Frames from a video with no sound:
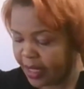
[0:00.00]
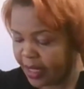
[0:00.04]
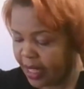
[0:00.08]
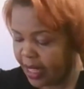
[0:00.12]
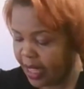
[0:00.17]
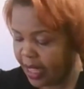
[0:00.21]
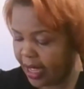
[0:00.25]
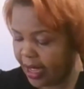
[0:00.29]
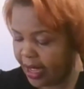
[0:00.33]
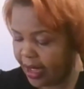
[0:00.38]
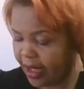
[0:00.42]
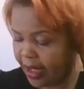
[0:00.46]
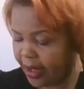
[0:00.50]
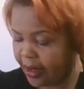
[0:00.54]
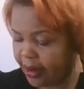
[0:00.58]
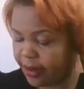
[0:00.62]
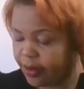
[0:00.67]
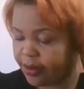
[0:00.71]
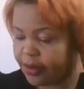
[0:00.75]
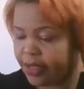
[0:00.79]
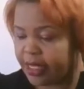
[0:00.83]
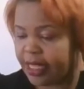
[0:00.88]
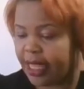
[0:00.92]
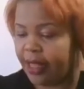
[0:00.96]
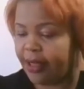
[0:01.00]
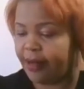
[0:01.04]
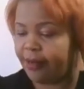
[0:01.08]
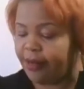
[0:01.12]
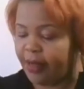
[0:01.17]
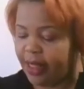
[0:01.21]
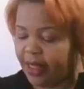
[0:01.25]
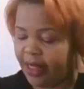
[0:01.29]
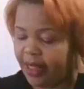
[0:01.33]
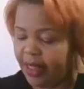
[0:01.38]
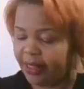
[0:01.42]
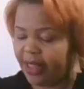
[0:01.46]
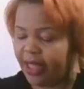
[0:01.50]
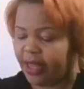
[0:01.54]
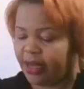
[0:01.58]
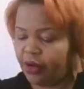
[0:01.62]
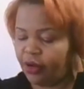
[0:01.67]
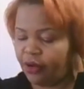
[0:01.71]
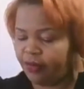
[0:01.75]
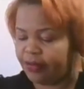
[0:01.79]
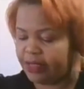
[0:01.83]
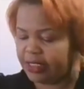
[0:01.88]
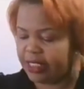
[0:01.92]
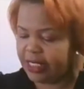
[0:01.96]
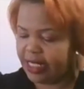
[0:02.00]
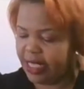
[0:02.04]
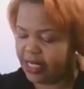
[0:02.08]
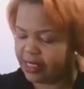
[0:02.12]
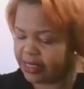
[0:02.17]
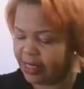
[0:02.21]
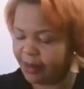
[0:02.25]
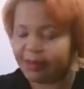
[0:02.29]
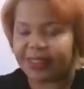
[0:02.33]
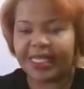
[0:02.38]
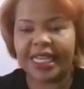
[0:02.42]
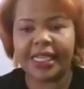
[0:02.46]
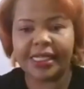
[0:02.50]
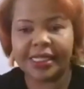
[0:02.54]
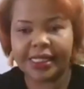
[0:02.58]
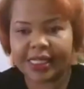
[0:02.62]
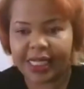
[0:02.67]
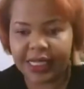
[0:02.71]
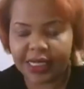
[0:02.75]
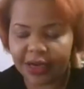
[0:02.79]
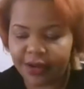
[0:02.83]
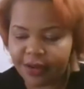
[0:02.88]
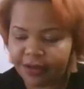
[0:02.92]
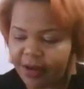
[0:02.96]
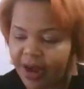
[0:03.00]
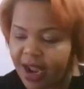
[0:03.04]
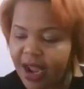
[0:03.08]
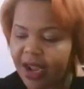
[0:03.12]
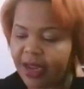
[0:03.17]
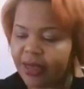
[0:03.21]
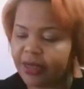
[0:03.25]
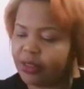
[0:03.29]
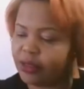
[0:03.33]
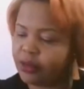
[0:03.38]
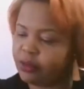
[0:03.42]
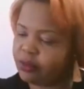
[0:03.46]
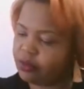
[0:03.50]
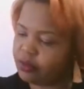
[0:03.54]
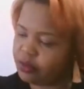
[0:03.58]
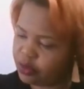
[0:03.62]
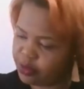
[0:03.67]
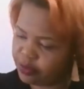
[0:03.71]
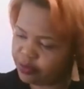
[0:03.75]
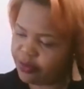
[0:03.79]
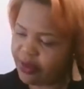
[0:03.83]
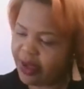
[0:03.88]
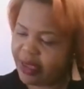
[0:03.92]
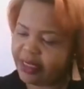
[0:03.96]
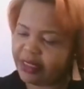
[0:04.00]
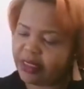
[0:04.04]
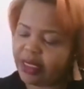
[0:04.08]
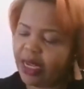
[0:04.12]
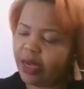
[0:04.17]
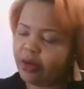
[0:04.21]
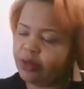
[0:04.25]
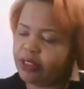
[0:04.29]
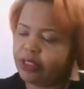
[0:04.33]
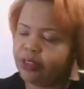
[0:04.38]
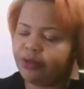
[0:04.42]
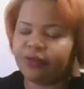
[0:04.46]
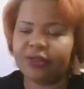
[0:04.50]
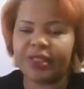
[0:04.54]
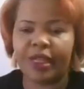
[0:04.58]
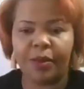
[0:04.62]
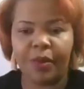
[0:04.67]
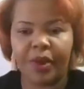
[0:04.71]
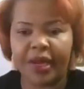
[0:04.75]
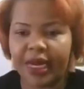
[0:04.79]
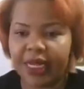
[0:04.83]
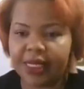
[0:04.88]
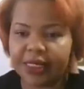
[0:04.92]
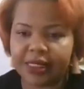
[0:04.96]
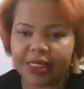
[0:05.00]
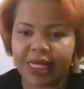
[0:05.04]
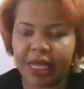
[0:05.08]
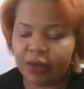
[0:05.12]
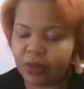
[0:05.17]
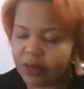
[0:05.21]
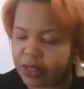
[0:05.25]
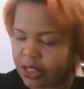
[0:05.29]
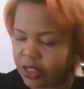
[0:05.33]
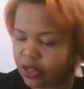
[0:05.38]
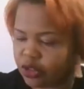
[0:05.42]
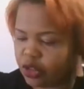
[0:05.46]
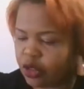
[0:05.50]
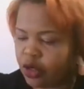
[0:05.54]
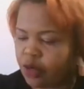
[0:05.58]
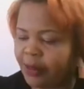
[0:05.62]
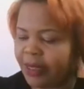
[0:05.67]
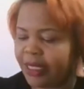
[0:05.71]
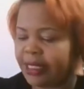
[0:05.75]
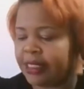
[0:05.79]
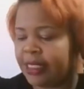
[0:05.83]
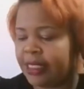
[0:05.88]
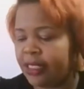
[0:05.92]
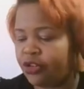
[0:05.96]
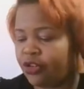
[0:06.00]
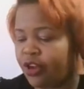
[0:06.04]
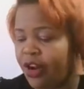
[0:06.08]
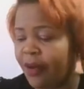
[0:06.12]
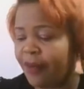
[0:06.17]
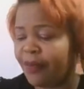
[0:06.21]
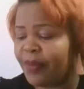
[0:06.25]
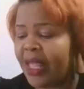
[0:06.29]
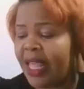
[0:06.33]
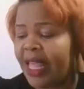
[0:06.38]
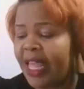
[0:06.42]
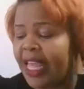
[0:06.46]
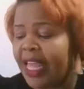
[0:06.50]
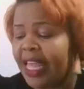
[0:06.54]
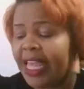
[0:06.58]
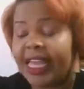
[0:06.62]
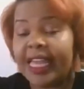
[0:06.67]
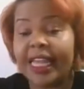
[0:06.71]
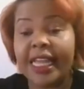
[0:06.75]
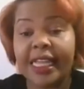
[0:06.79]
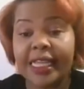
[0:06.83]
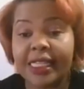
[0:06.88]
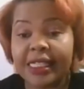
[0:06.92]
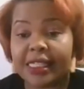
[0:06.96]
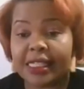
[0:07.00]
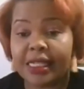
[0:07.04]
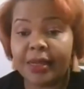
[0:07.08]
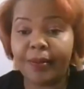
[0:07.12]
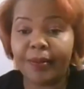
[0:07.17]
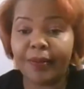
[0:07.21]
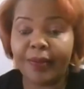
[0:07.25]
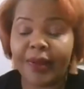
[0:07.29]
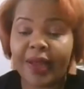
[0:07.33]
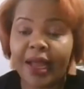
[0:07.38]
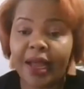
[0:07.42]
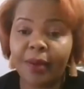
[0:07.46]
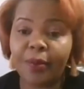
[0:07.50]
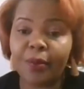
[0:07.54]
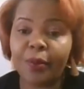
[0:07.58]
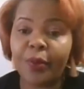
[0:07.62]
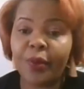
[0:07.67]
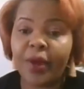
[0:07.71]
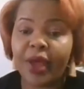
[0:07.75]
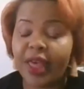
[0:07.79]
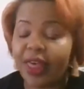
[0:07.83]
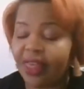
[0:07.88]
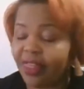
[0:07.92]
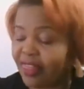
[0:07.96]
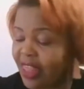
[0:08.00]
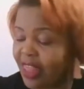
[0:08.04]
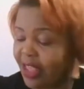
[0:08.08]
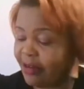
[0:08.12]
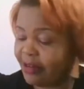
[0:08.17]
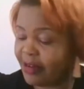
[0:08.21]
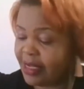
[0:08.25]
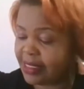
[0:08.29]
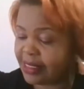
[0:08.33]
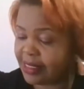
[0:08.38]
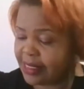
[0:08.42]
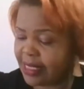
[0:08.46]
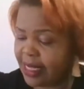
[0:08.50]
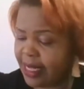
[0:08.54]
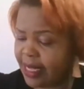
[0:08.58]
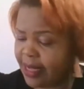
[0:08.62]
Yeah, and then obviously there are some tests that are run to find out if someone has Down syndrome, etc. In Zimbabwe, there's